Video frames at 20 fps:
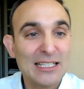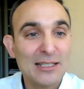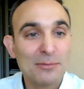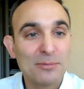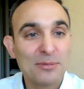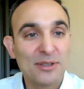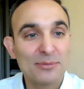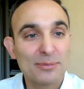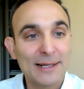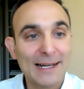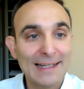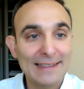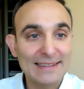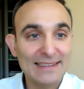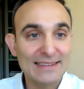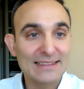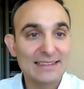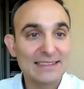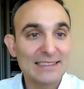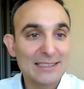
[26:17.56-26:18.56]
but
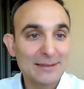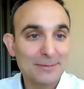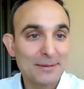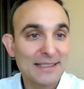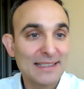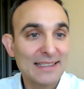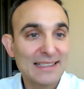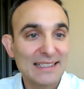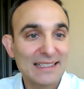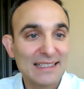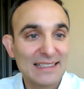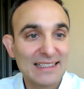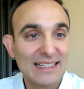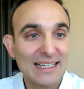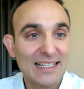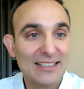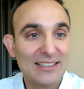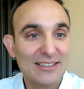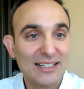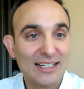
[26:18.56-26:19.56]
practically speaking,
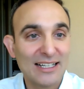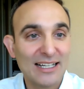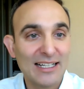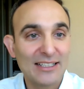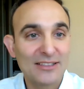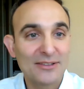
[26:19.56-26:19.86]
how